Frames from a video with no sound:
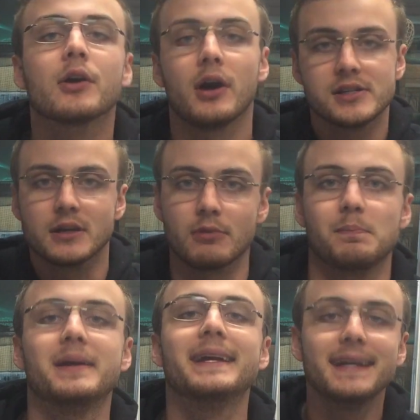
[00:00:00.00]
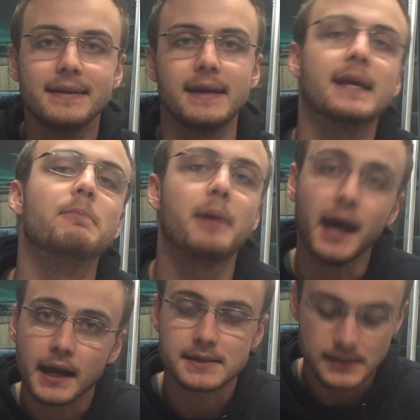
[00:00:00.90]
causing repeated
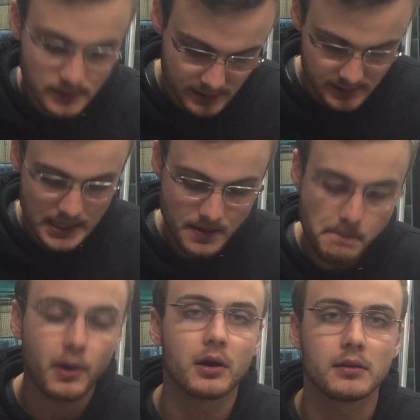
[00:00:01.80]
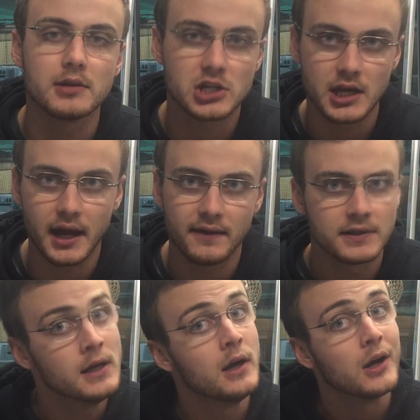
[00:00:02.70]
impacts in the same part of the shaft,
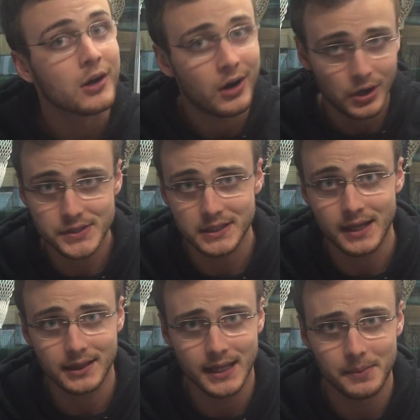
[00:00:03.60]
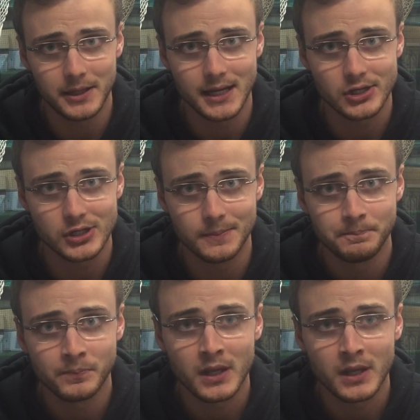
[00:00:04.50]
causing that lamination.